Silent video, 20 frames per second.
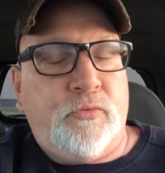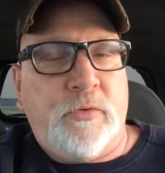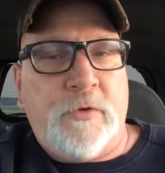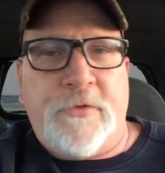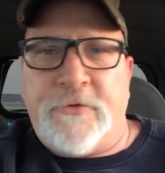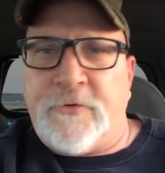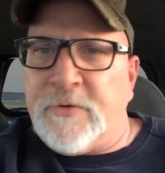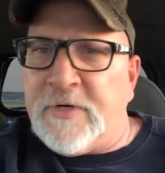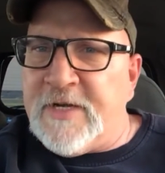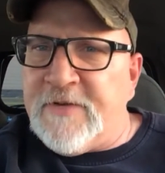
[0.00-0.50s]

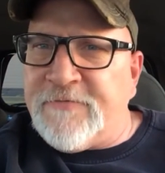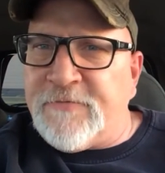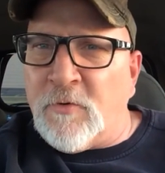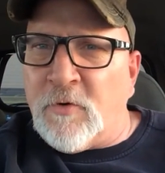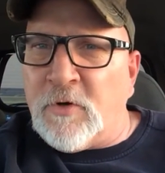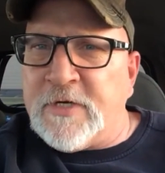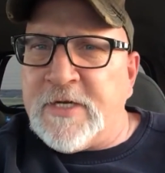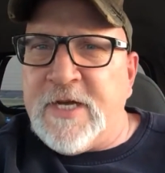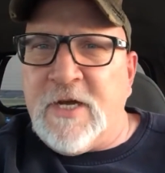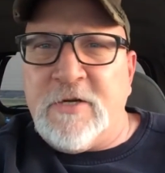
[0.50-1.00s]
three,
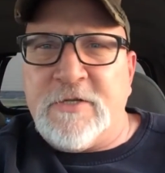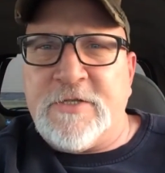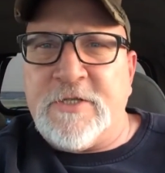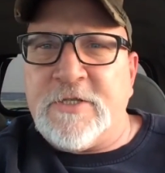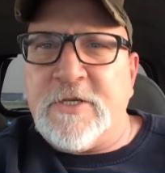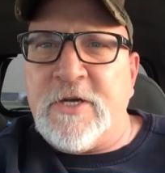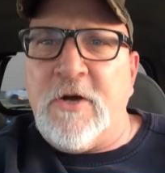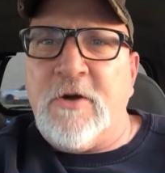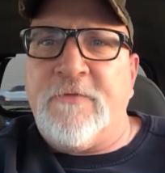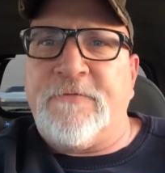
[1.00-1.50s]
four years
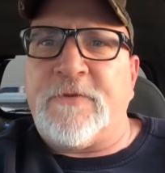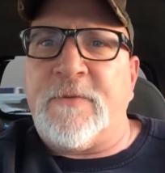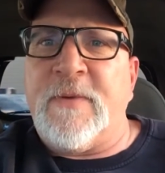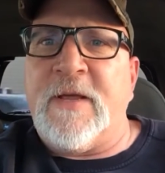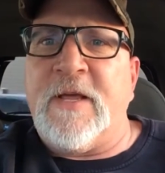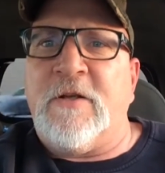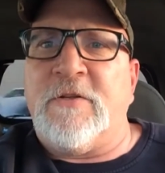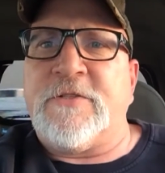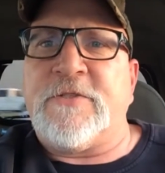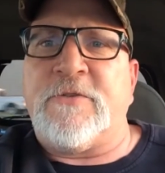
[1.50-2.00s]
ago from
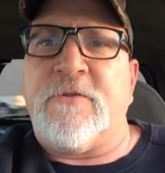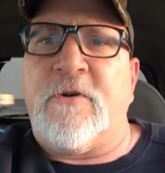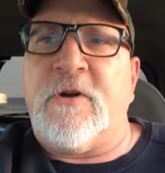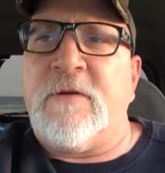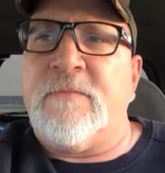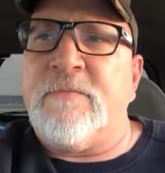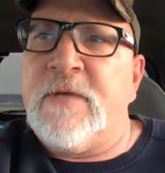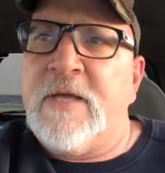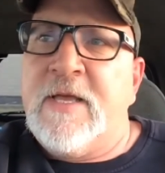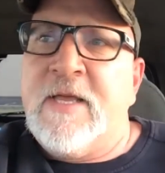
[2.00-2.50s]

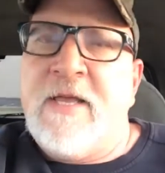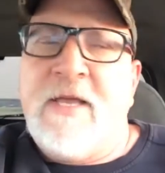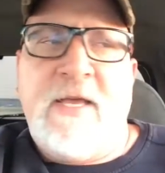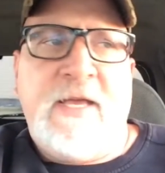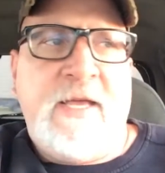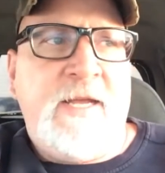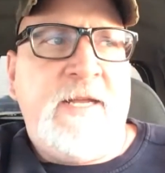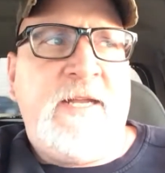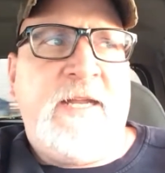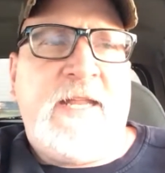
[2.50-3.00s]
hailstorm,
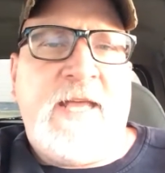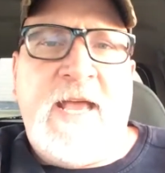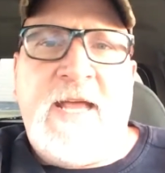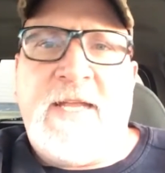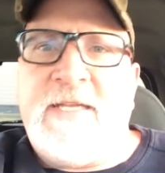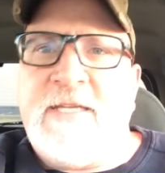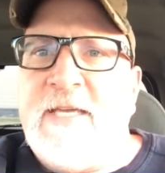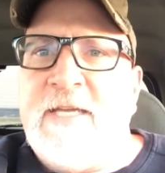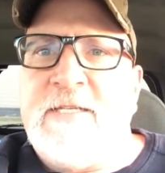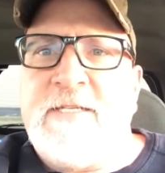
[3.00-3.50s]
and it
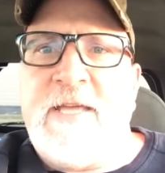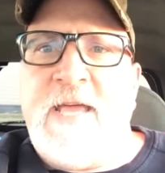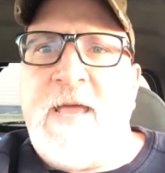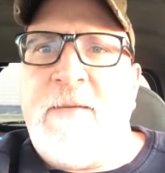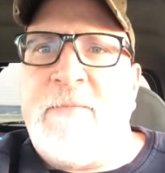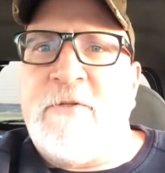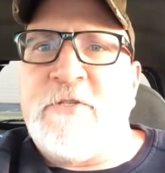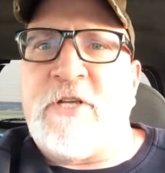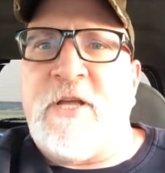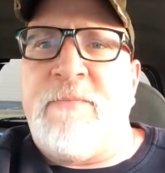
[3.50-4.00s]
had to get
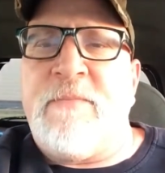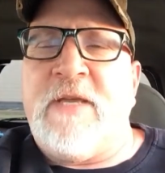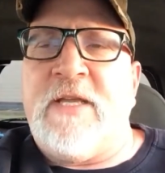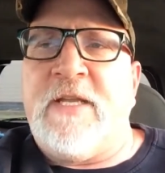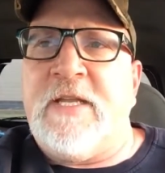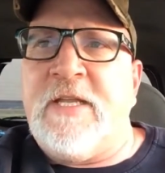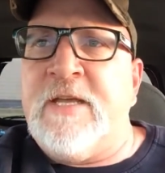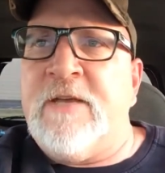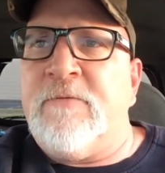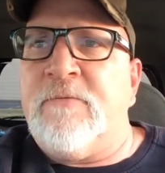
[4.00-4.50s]
damaged. I
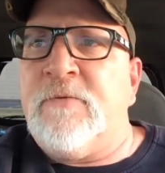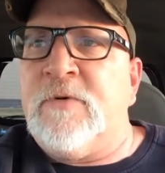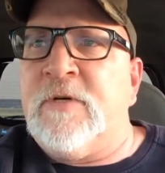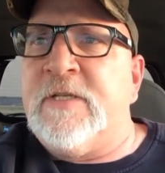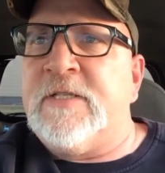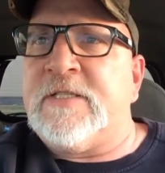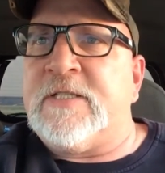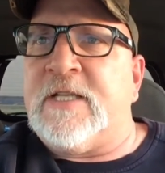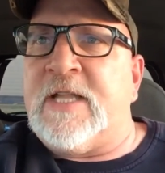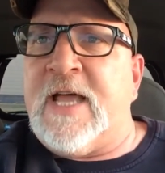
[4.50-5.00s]
mean, it
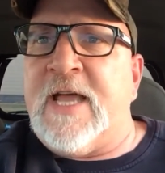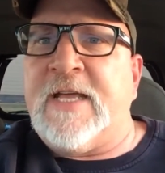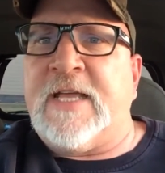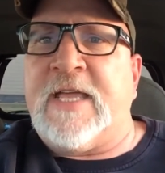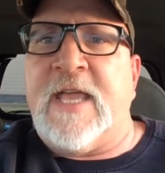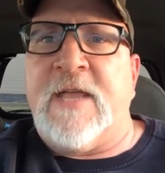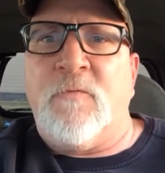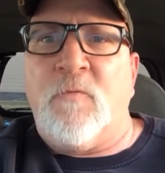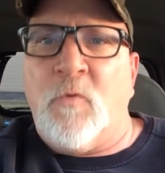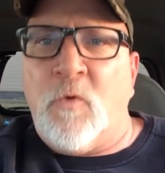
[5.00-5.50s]
was like
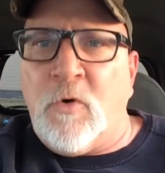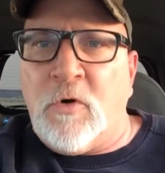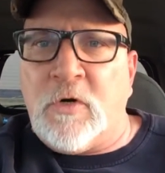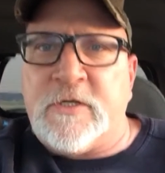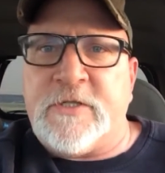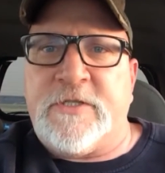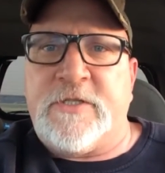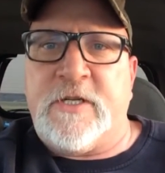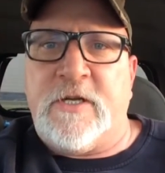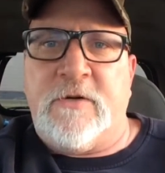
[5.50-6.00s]
a
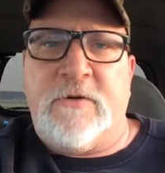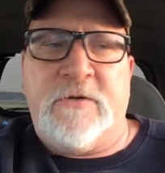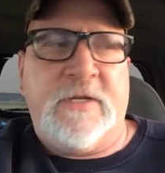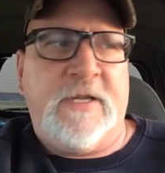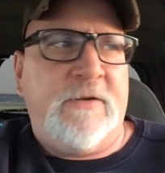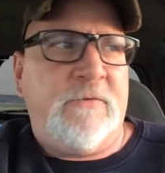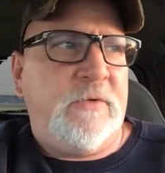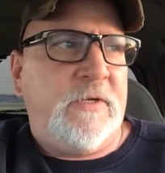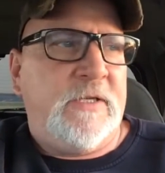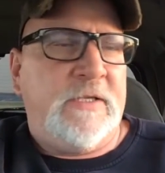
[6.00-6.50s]
war zone.
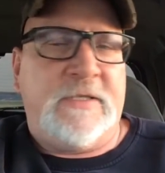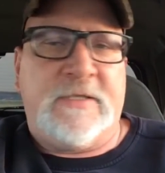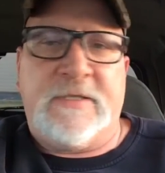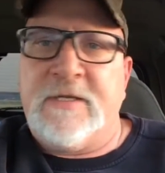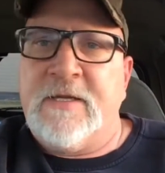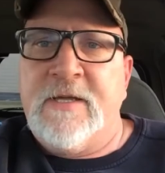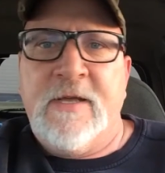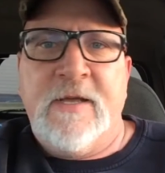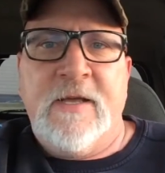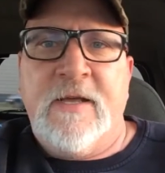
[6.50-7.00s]
It was...
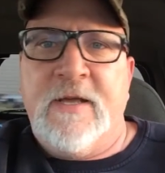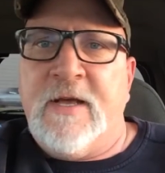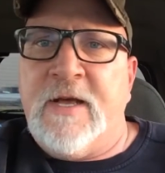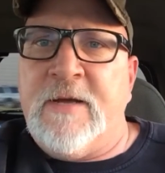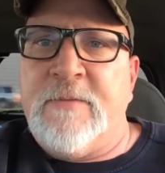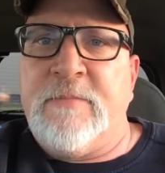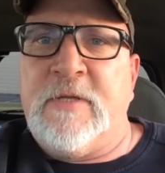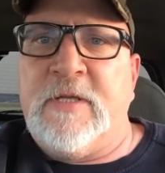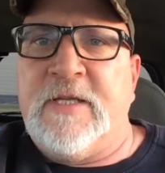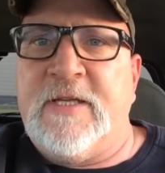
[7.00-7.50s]

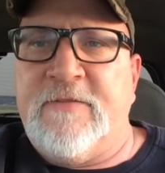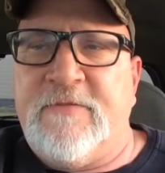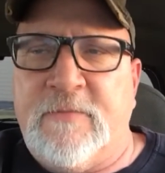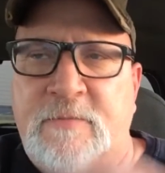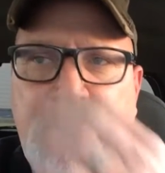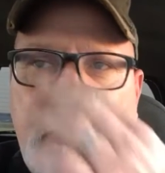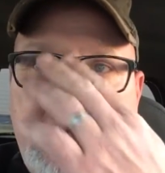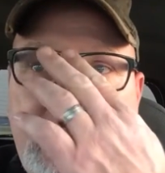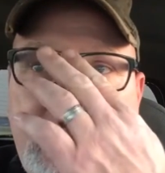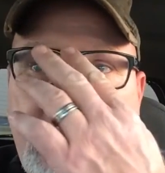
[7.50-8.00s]

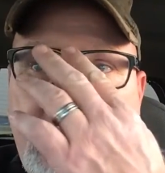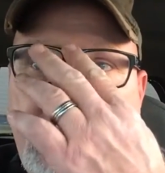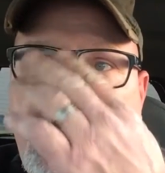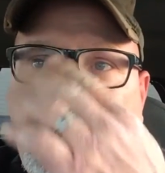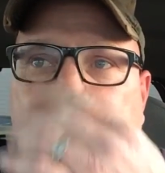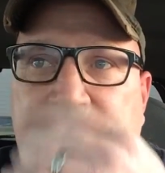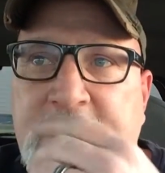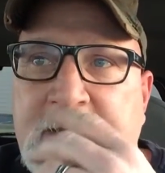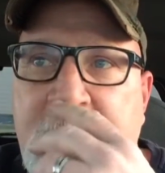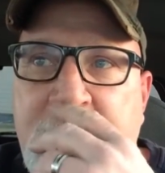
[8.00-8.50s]
unbelievable. It's the
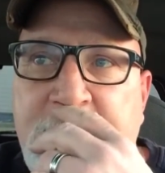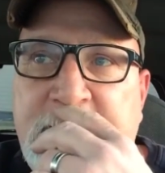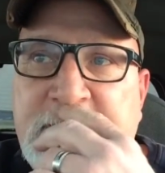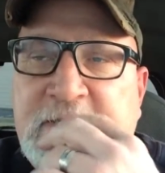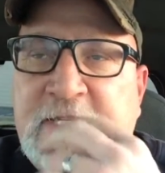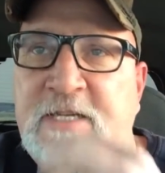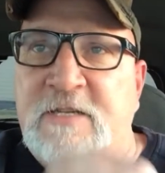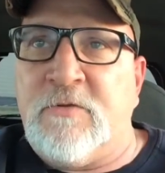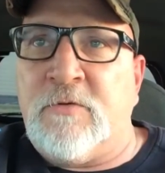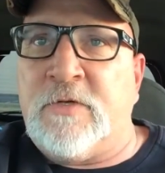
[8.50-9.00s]
second time
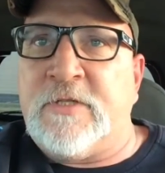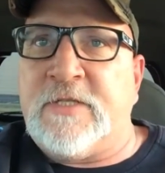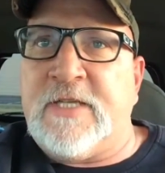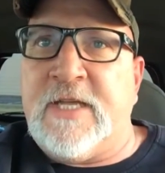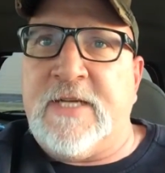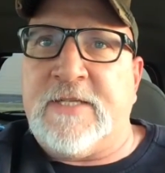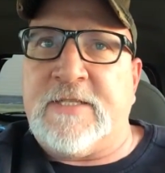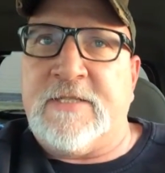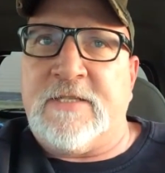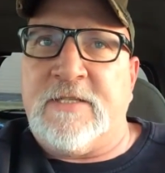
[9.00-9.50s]
it's hit North
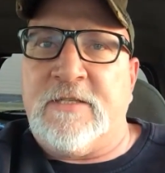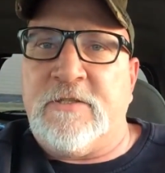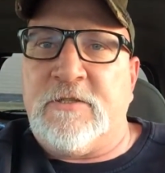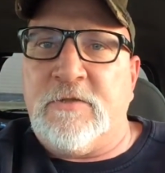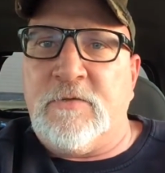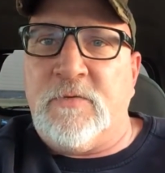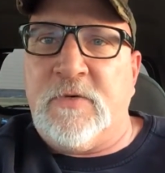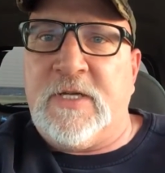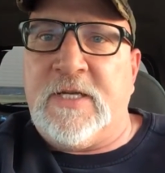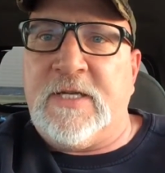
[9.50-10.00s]
Texas in
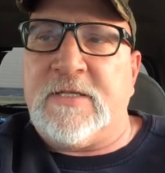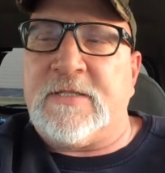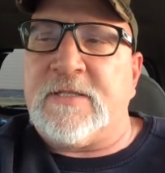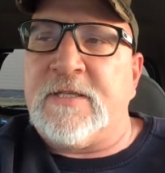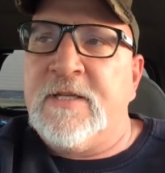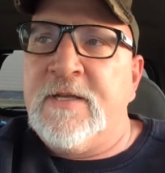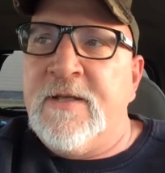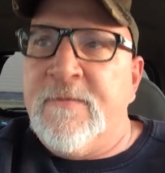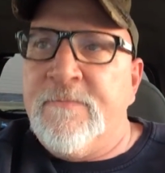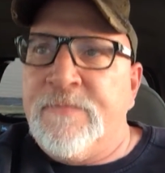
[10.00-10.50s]
two weeks.
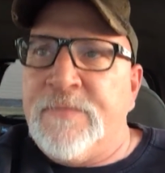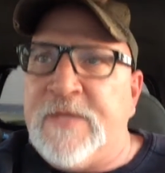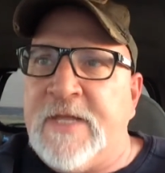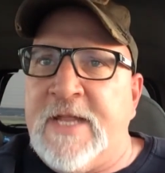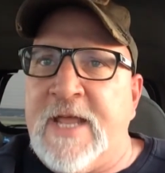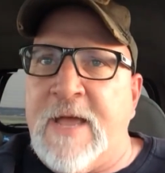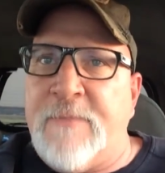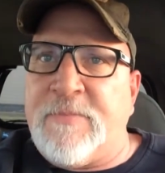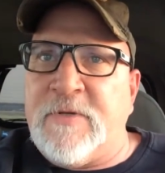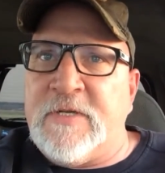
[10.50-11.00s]
It
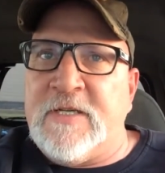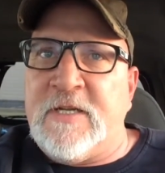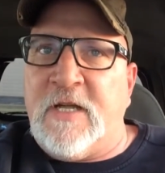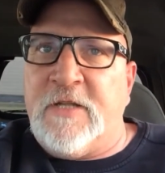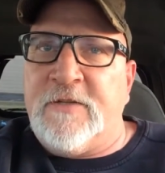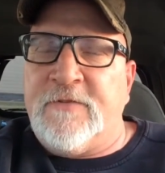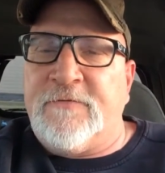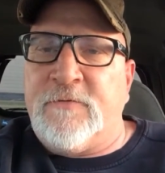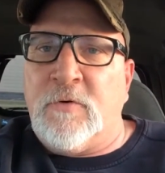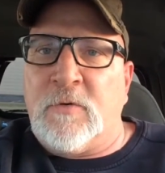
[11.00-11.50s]
happened on
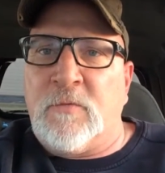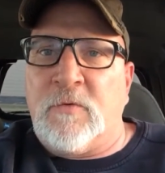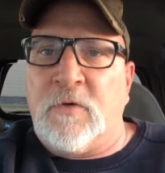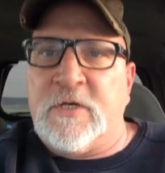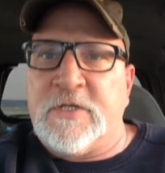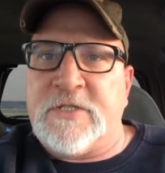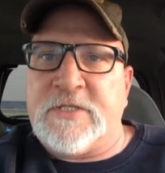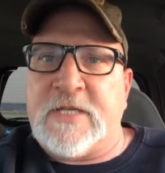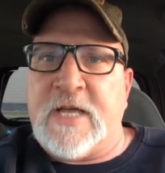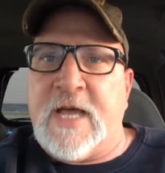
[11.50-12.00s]
the Fort
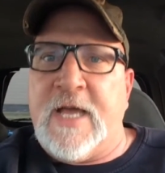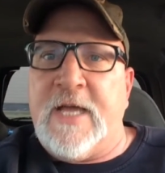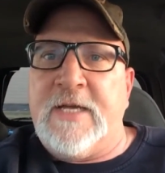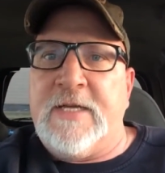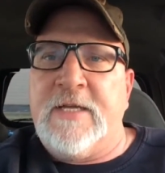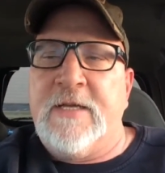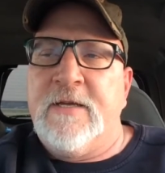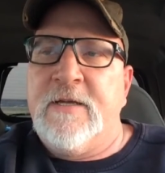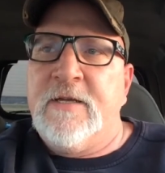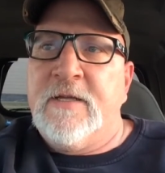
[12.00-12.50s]
Worth
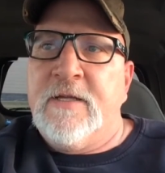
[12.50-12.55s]
side